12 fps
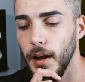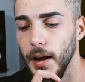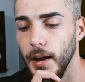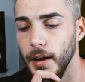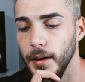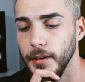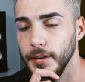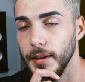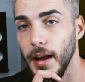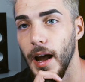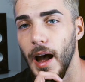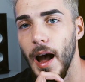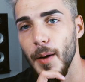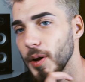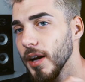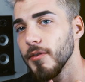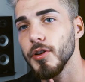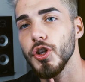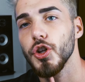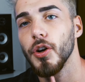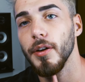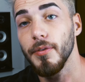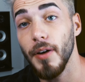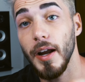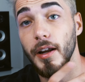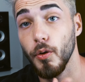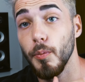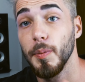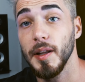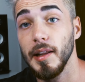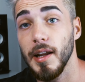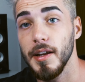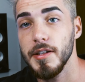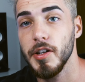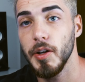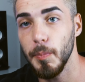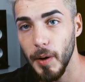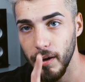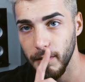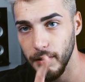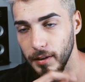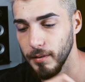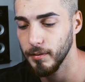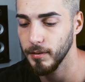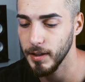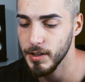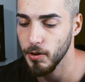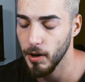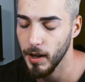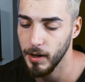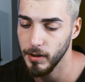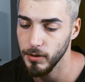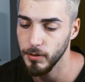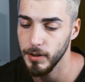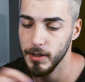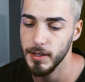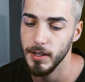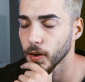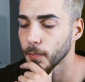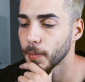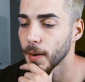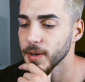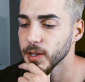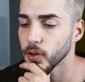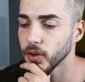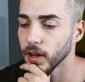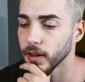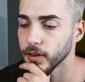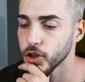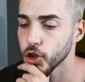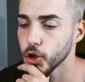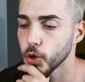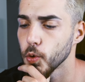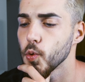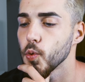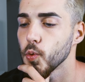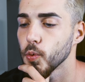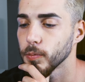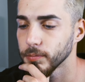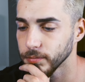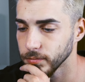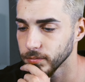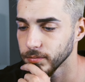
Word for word: and I'm not even sure if I can completely answer it, but let's go ahead and do this. By Mr. Dot Shum...